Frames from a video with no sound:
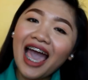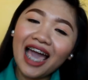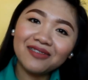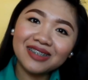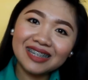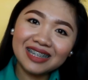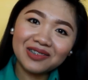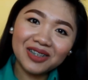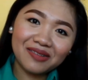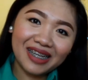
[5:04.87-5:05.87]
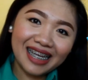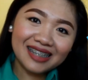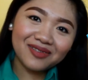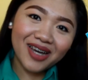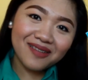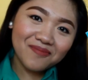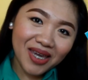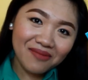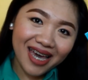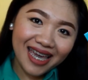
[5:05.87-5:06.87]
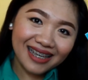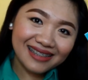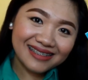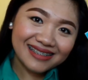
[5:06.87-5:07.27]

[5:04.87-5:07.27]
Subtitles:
I will see you in my next one. Bye bye!